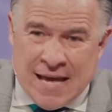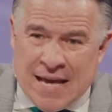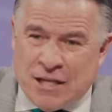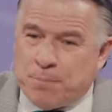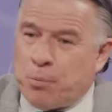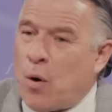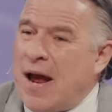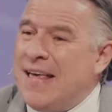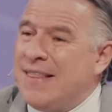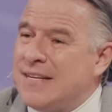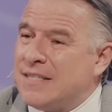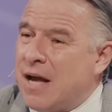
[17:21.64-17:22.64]
He's
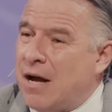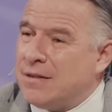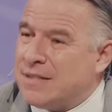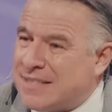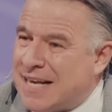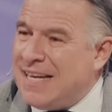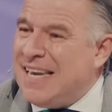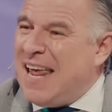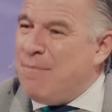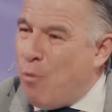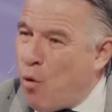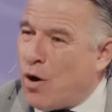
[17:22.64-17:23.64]
praying this on
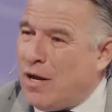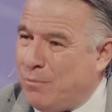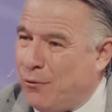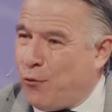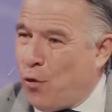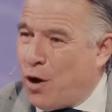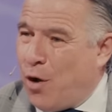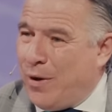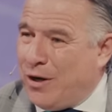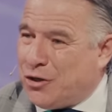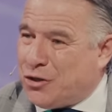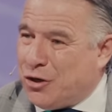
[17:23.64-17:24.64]
Sunday morning before
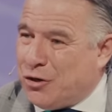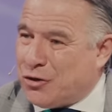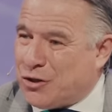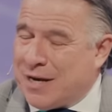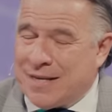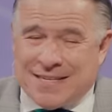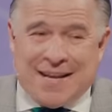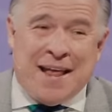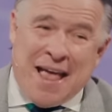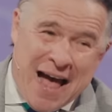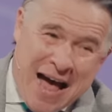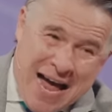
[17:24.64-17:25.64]
going to church. And I said,
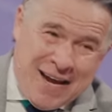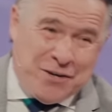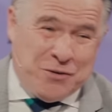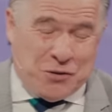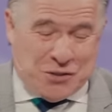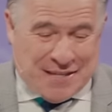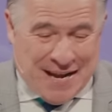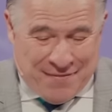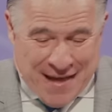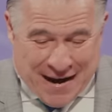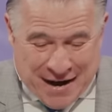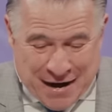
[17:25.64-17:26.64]
I
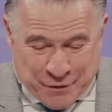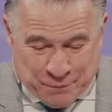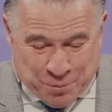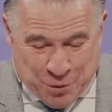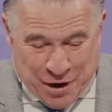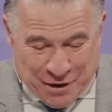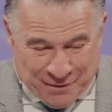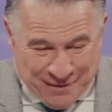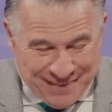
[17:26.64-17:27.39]
understand that kind of prayer.